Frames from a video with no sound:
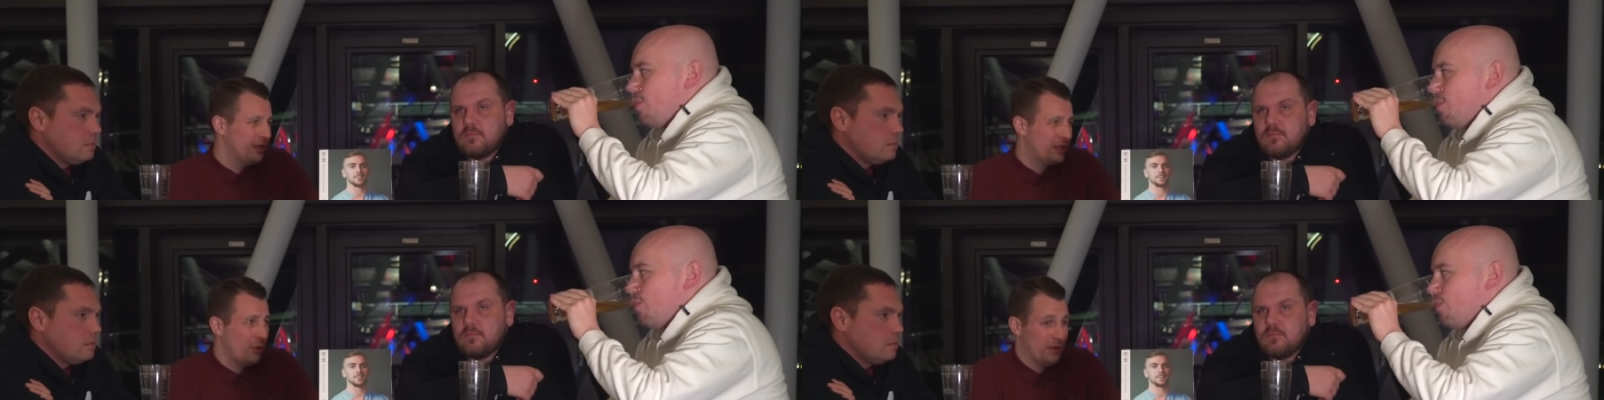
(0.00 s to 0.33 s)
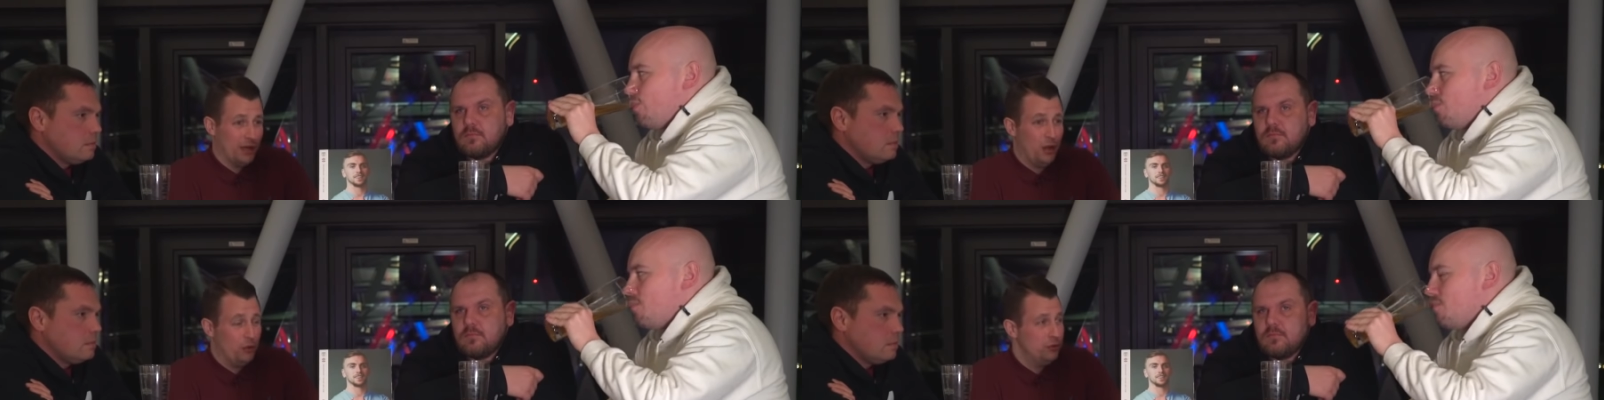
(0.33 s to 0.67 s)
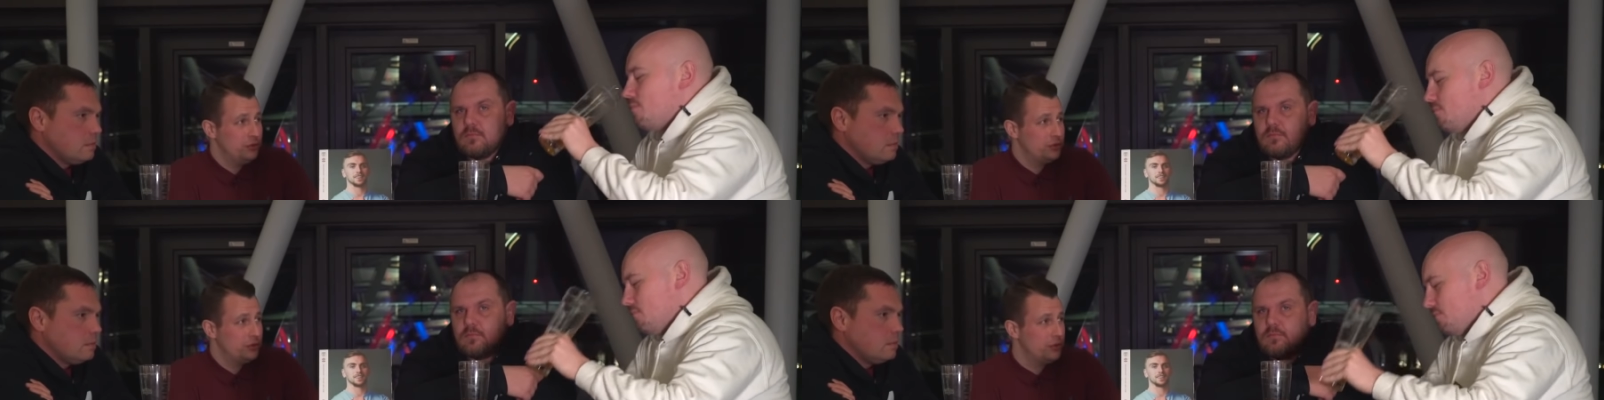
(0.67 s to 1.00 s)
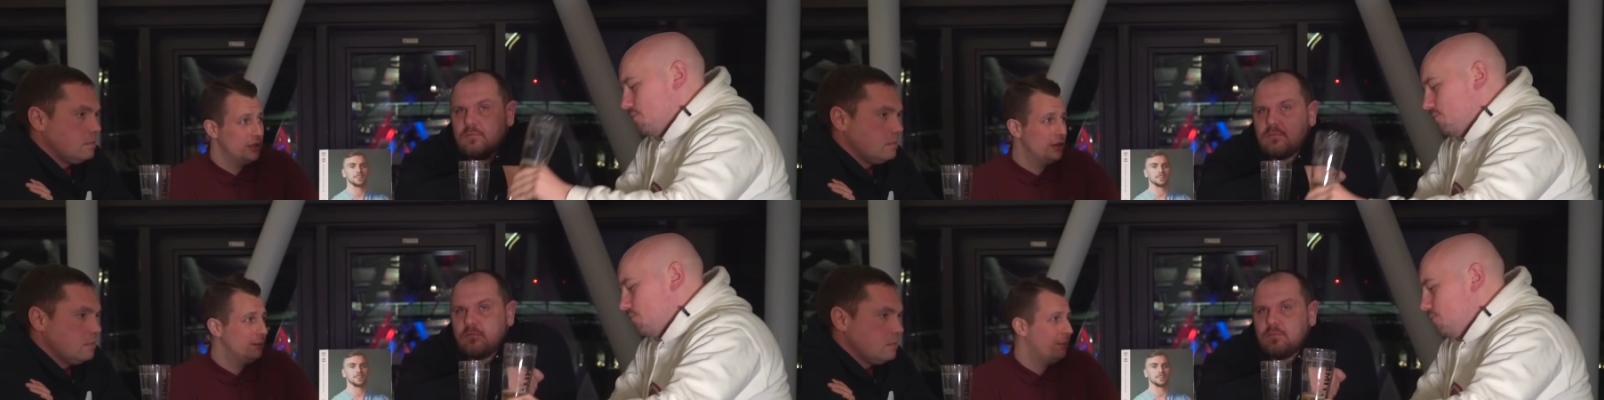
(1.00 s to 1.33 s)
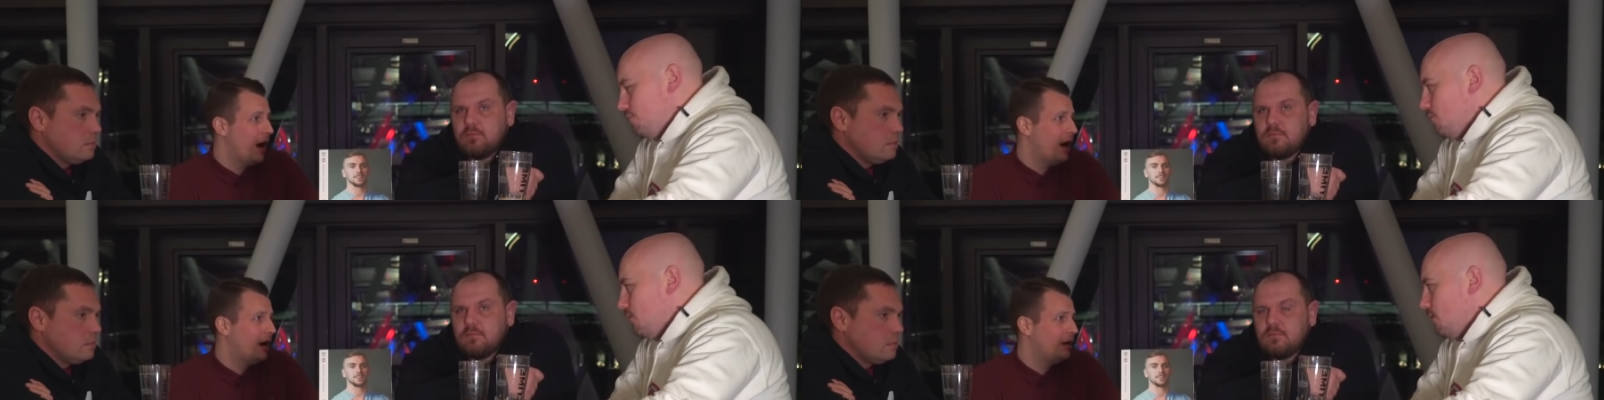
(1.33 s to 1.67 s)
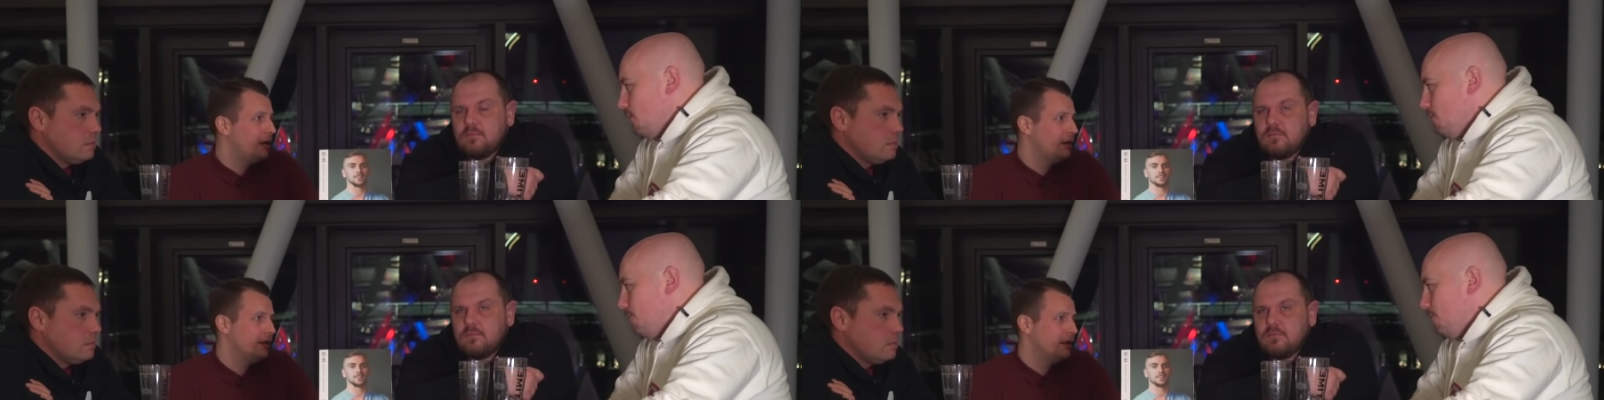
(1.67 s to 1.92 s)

Speaker 1: You don't want to lose, but